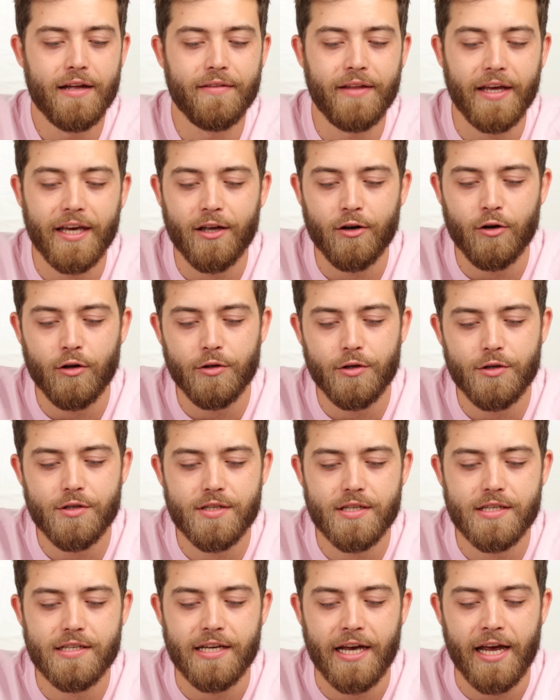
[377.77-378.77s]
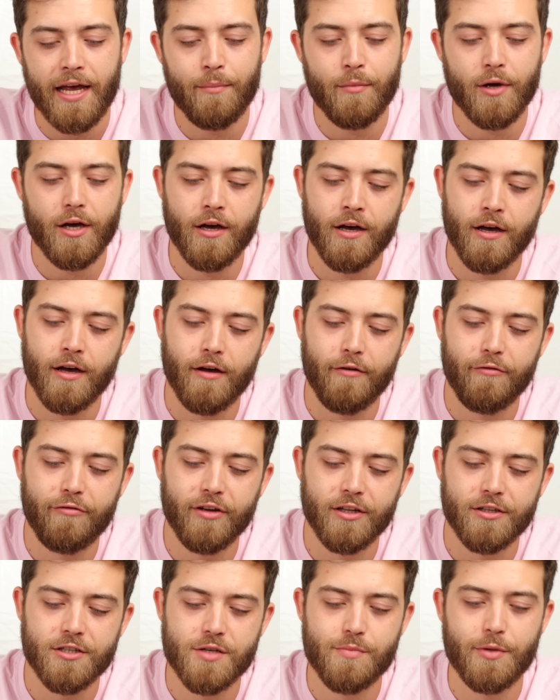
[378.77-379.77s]
They can all use the same
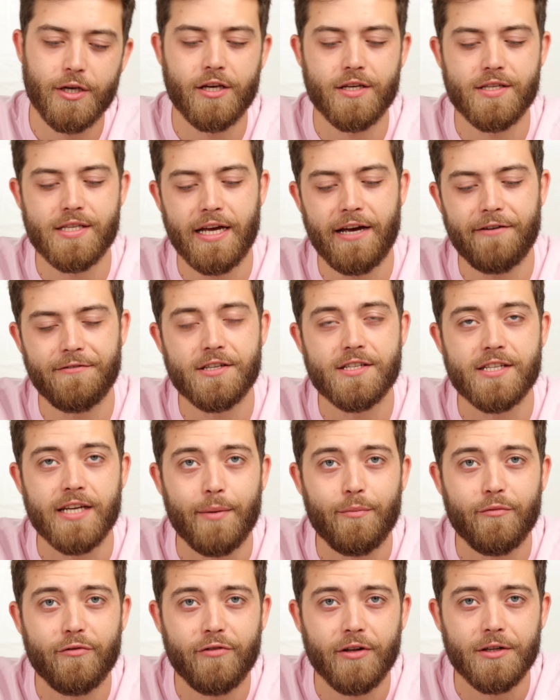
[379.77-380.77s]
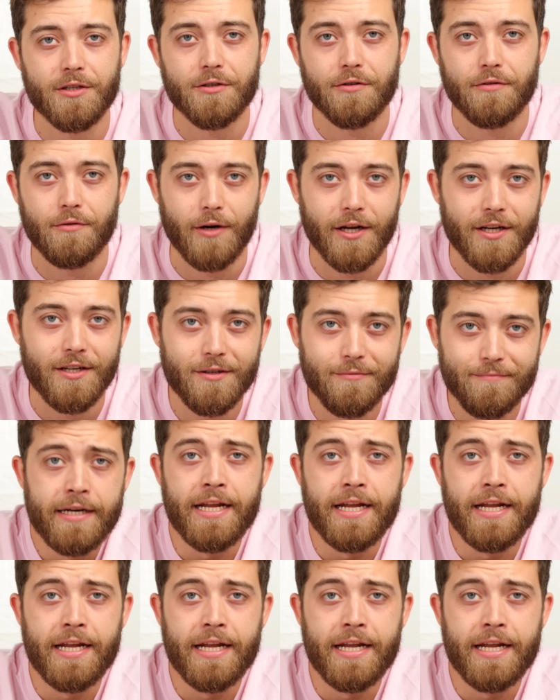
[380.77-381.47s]
filters because they have the same filter thread.